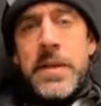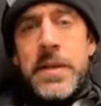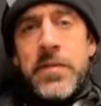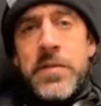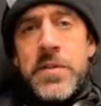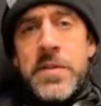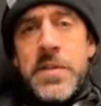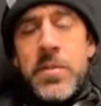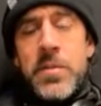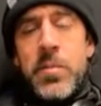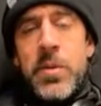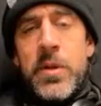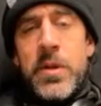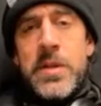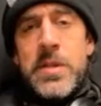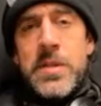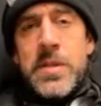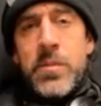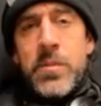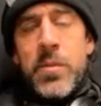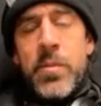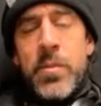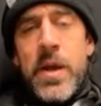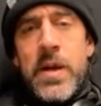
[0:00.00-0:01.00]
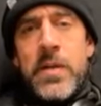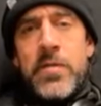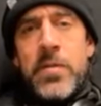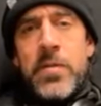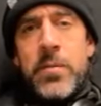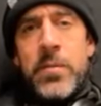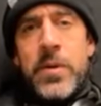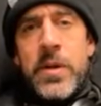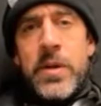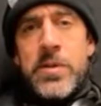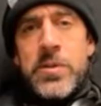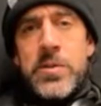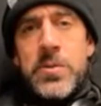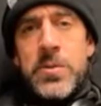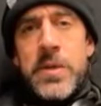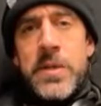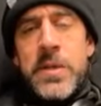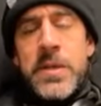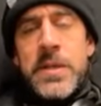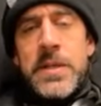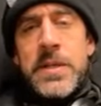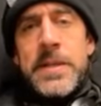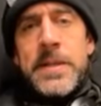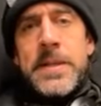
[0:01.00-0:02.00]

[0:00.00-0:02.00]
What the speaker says: Obviously, Billy's coming back from an injury.